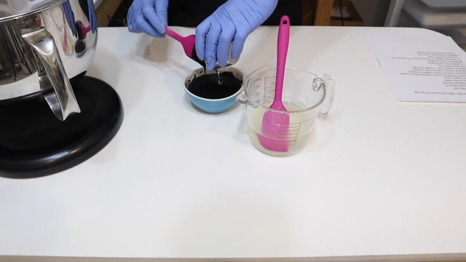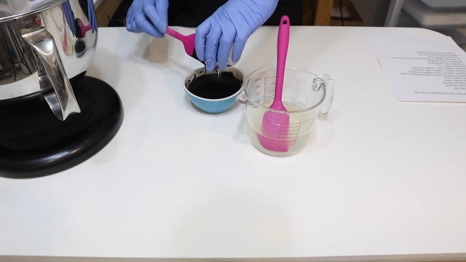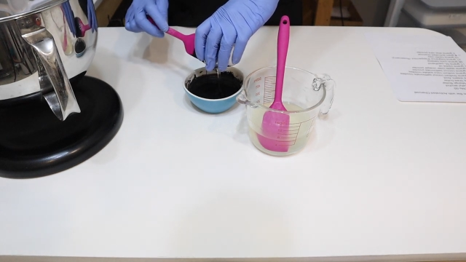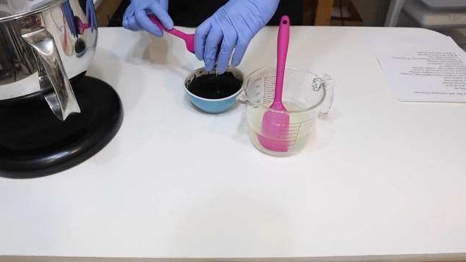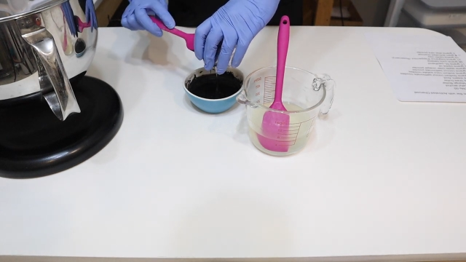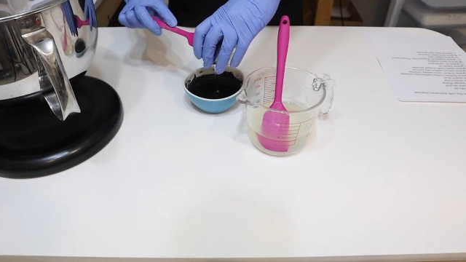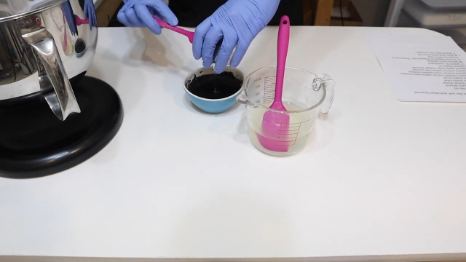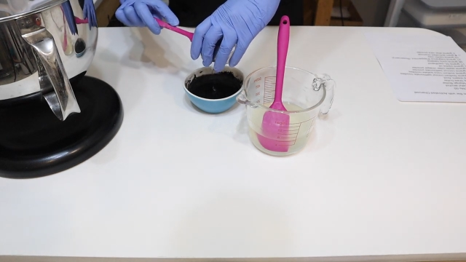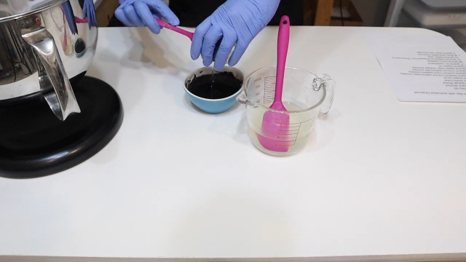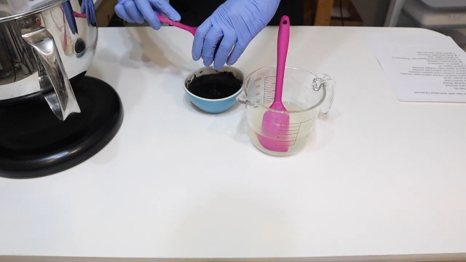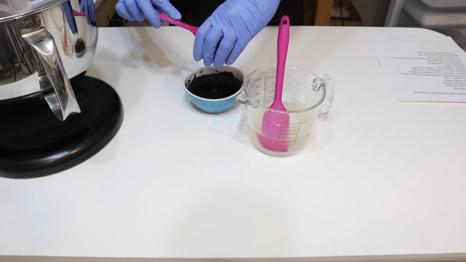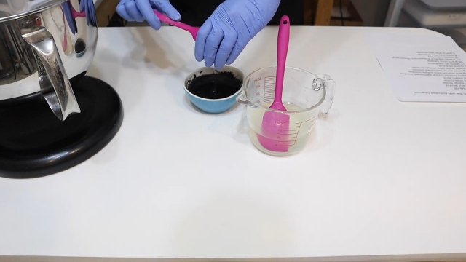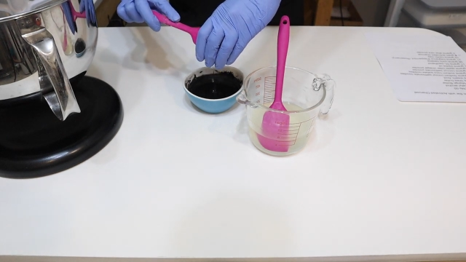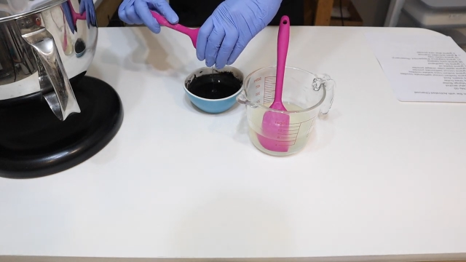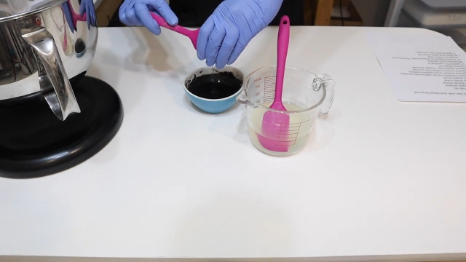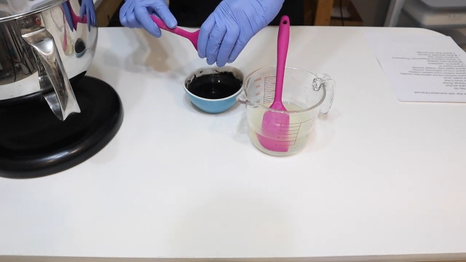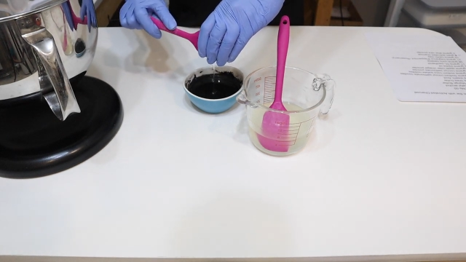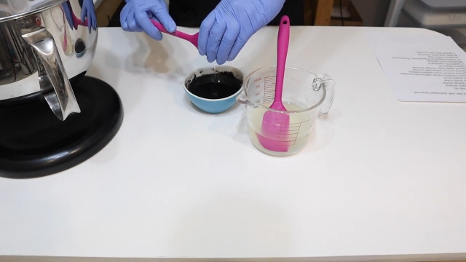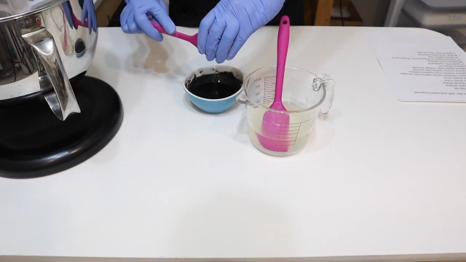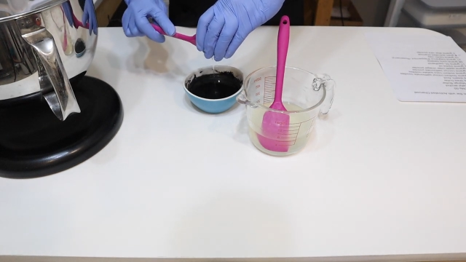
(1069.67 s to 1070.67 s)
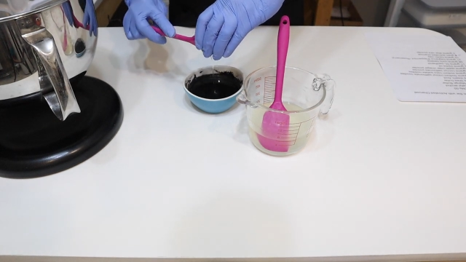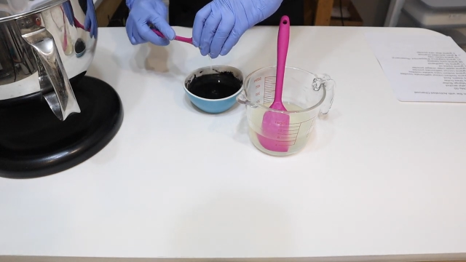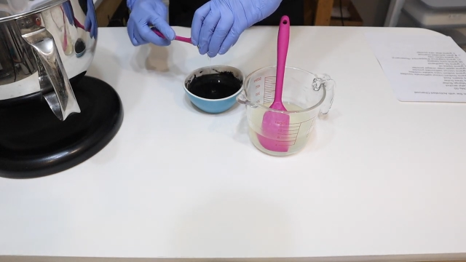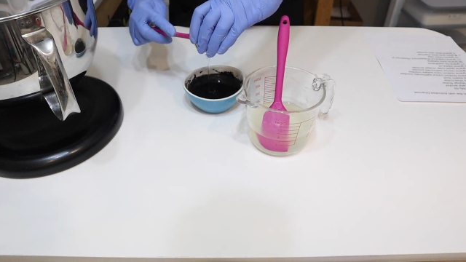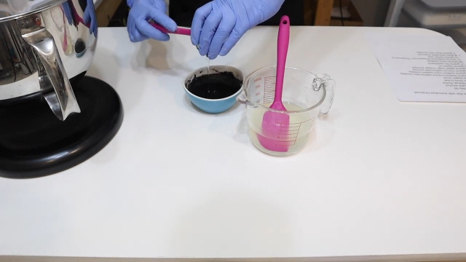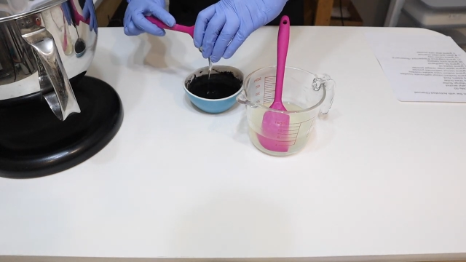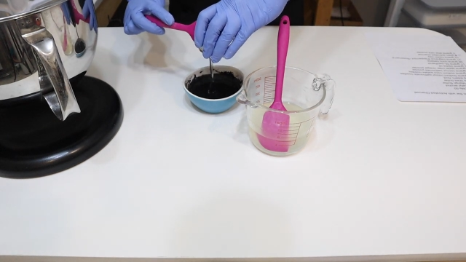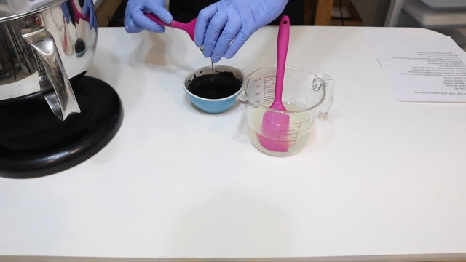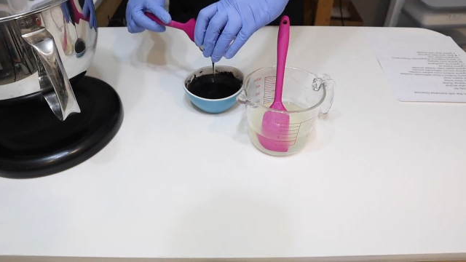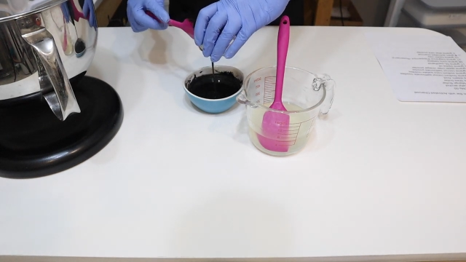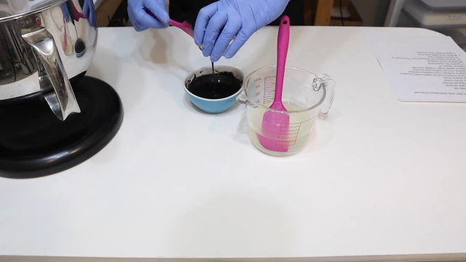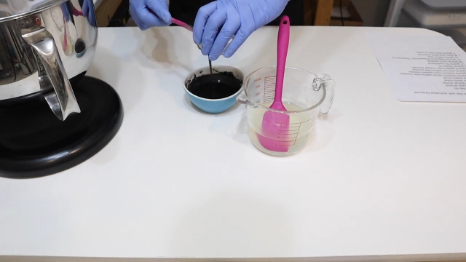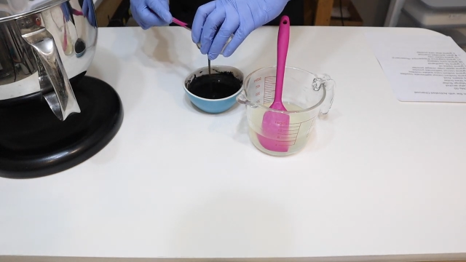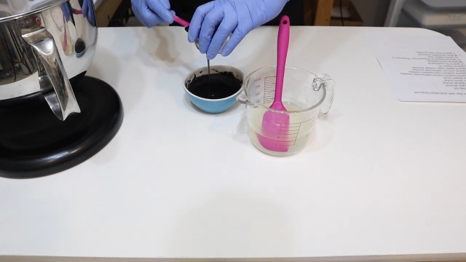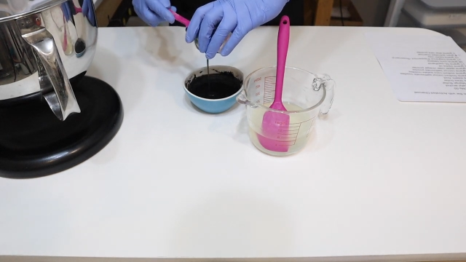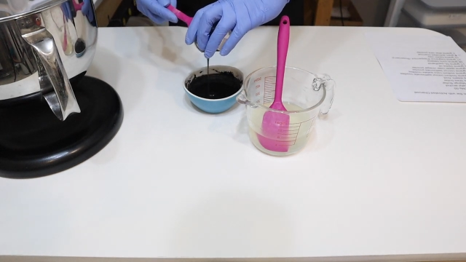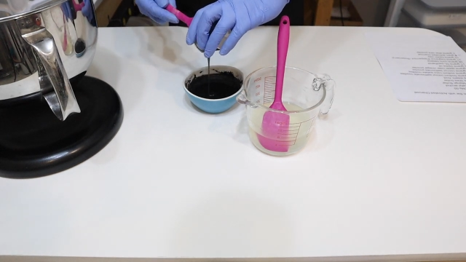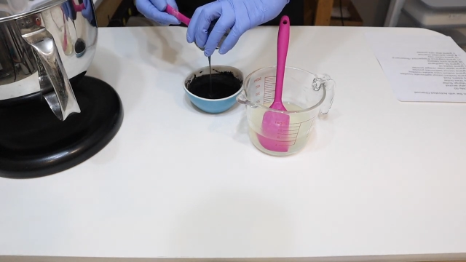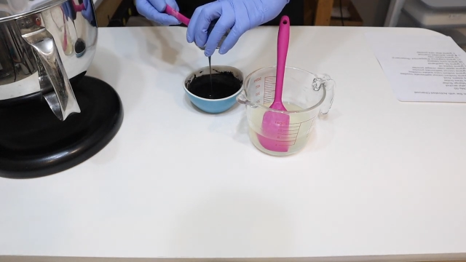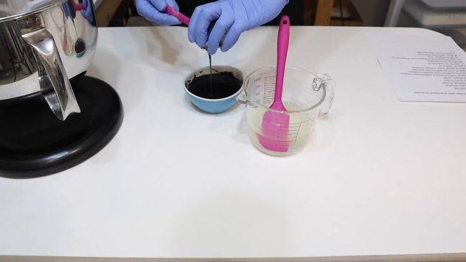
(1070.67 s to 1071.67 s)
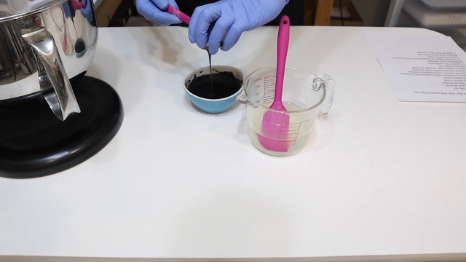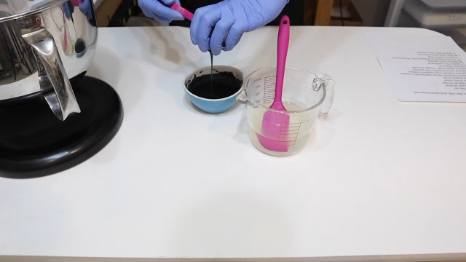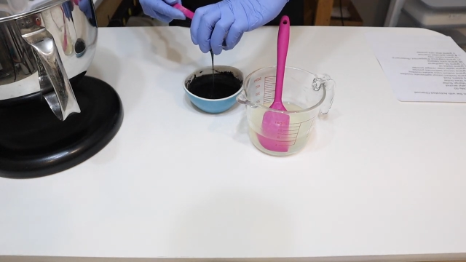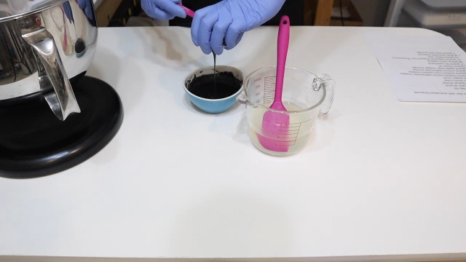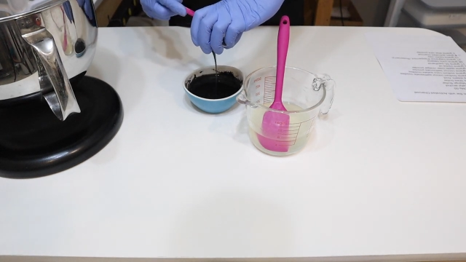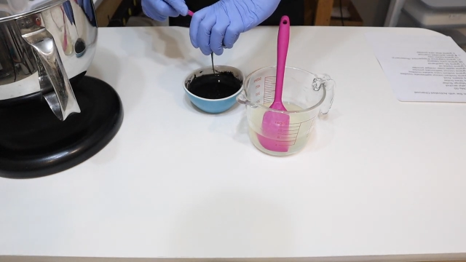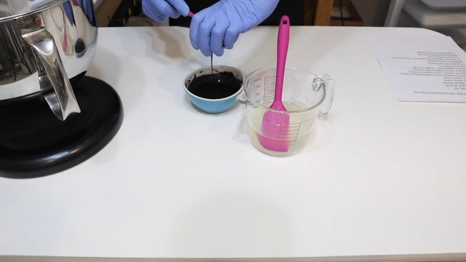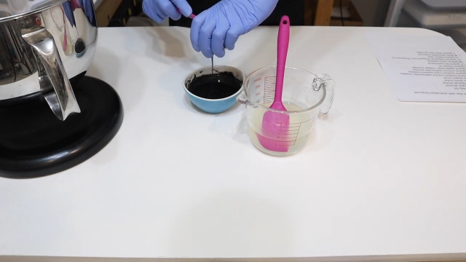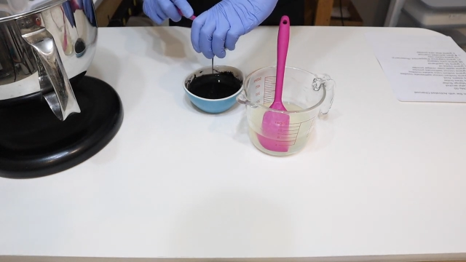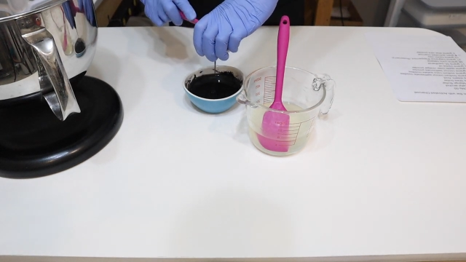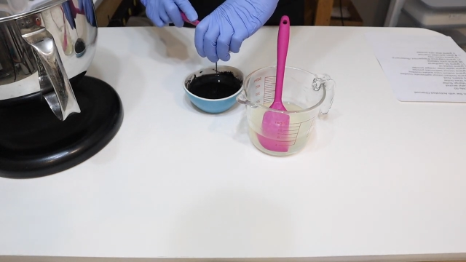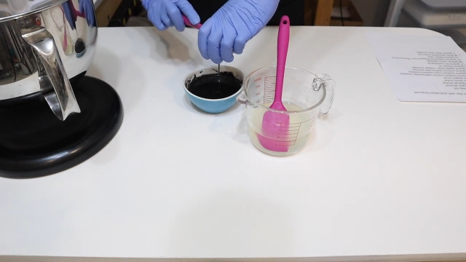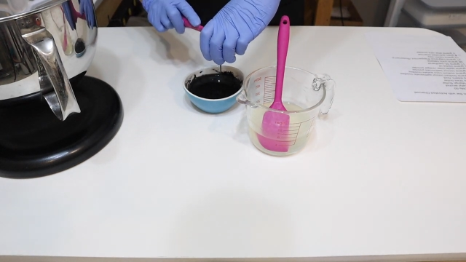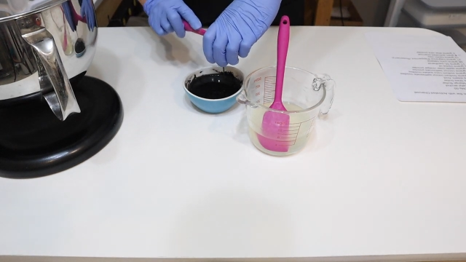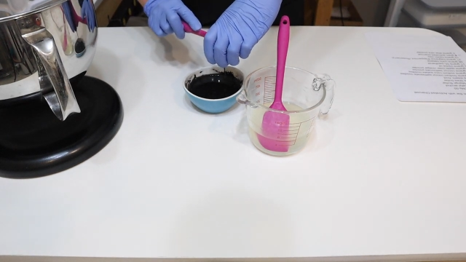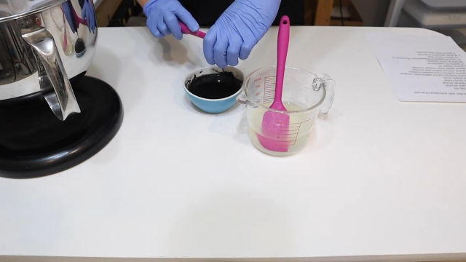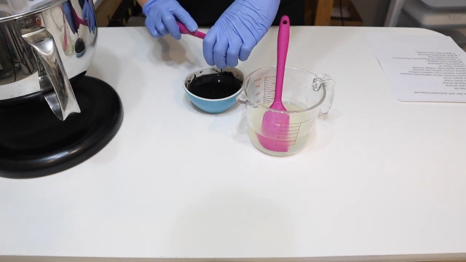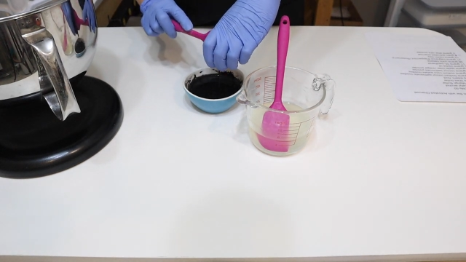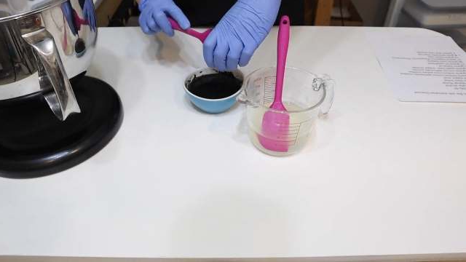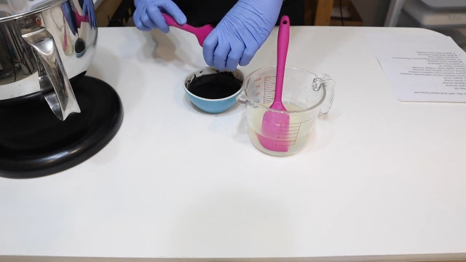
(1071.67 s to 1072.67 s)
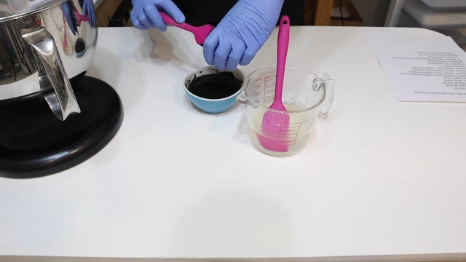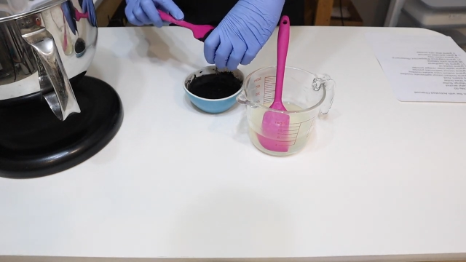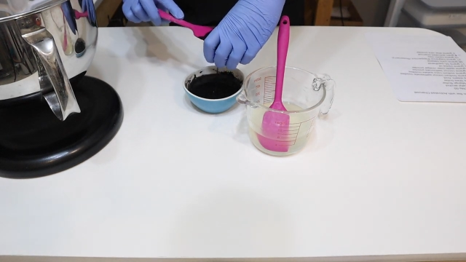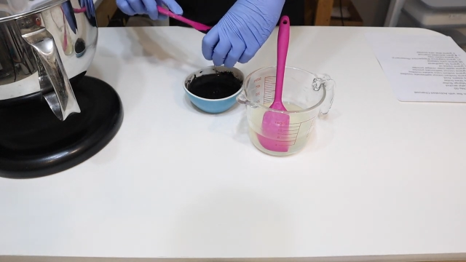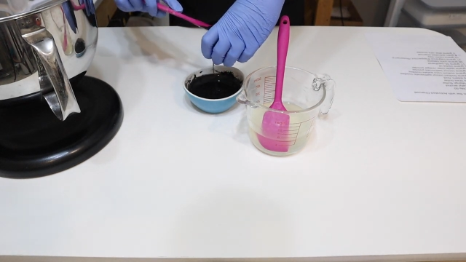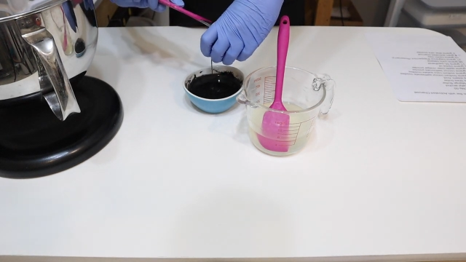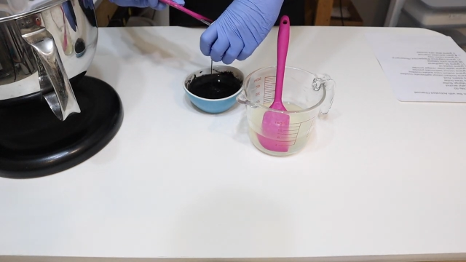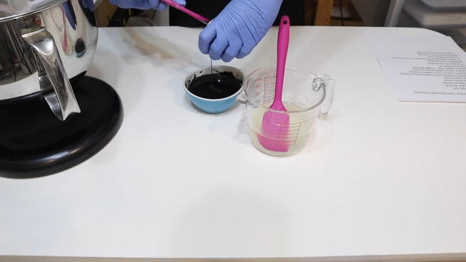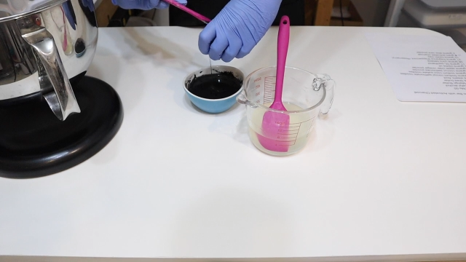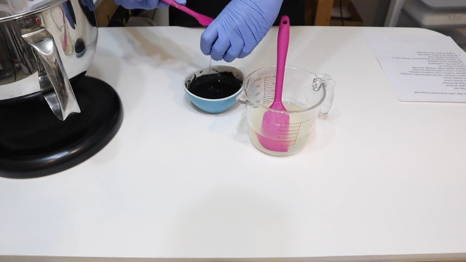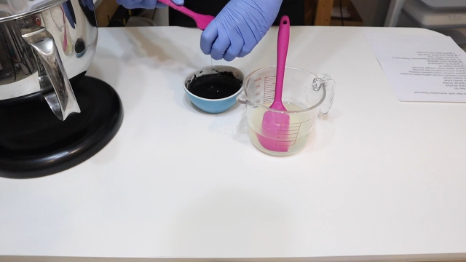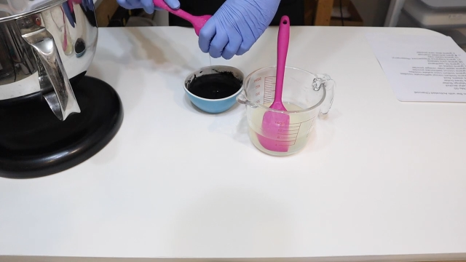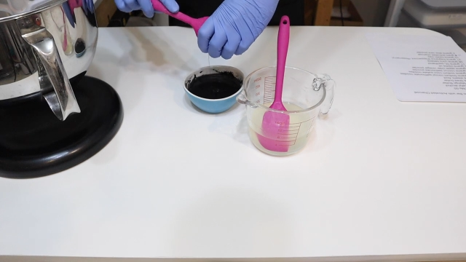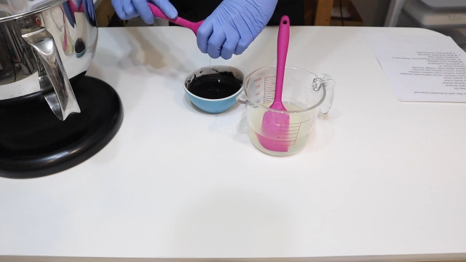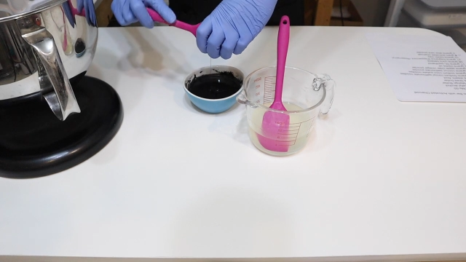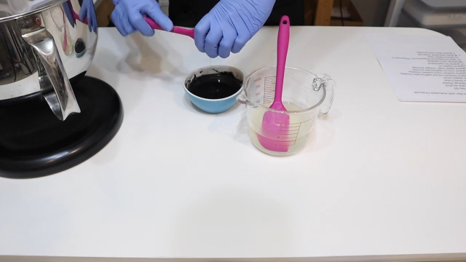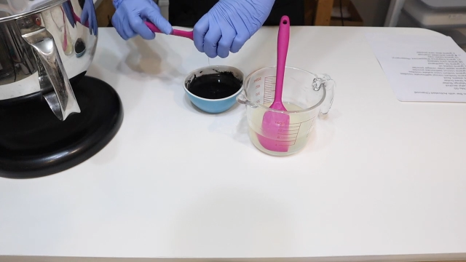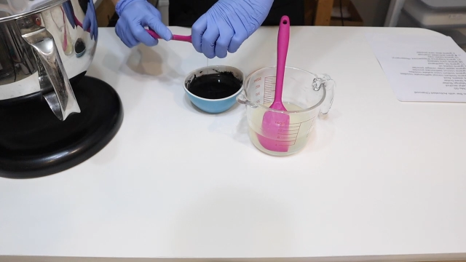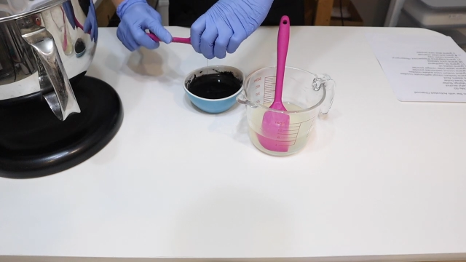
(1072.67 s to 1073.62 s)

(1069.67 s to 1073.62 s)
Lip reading: No face is visible, so there are no lips to read.